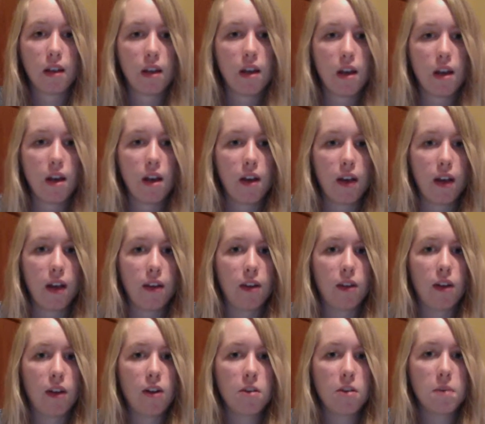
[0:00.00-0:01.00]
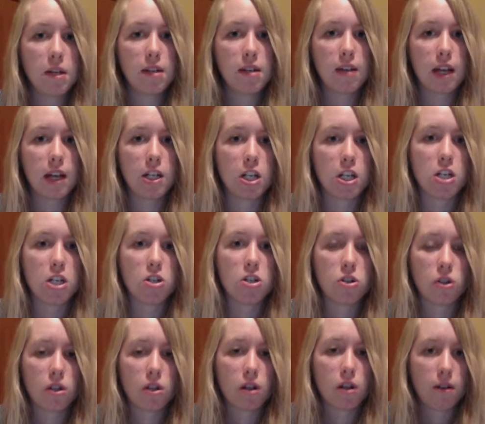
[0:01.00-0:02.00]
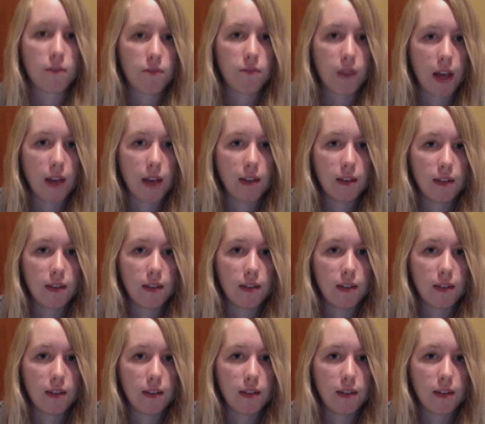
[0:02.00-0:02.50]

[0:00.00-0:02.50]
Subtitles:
Okay, so there's my sketch. I just drew a little face.